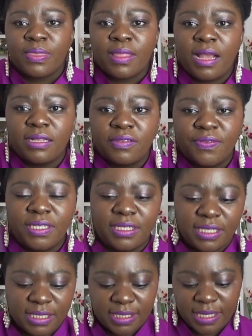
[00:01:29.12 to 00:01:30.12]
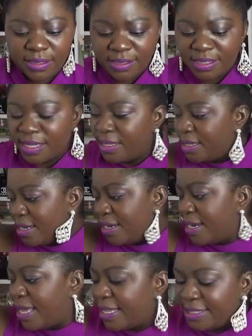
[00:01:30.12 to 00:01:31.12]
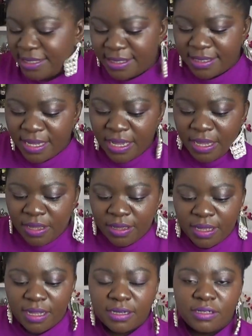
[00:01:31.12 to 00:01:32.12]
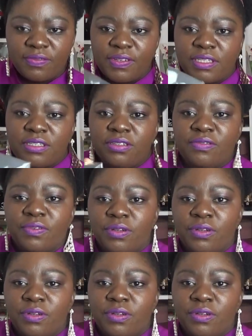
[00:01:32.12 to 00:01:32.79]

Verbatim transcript: that's for the details. Let's, and obviously you've